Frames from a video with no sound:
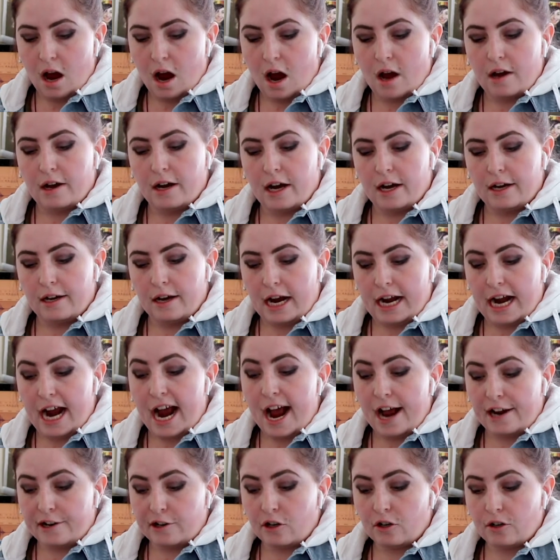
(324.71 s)
Uh, I
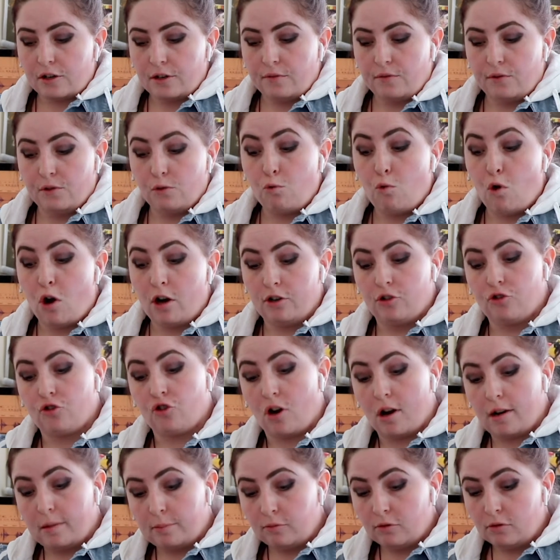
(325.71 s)
had heard of the one
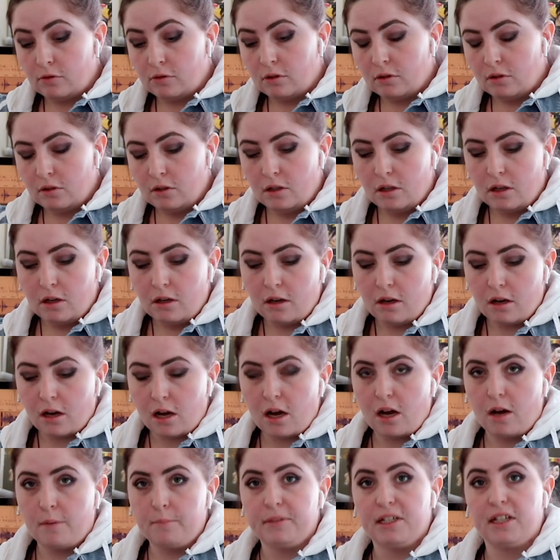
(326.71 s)
drop rule
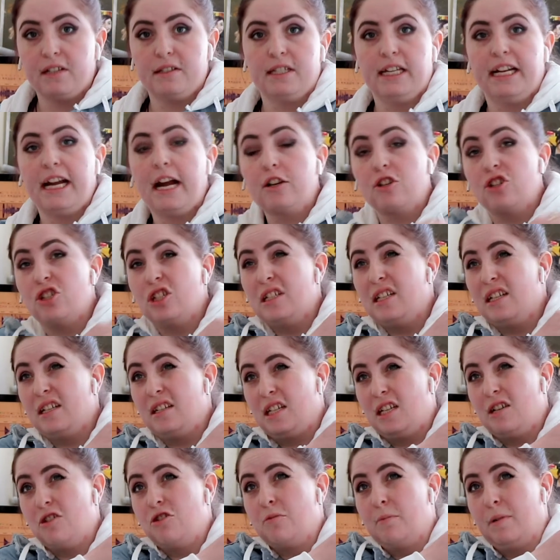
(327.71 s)
because um, mm-hmm. they actually
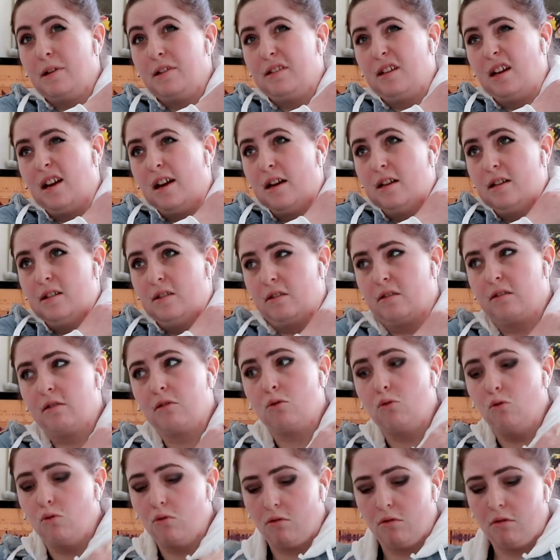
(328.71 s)
did teach about that in
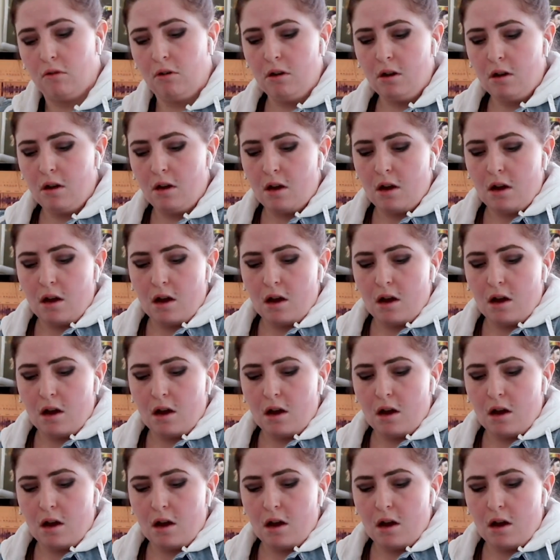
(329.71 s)
school.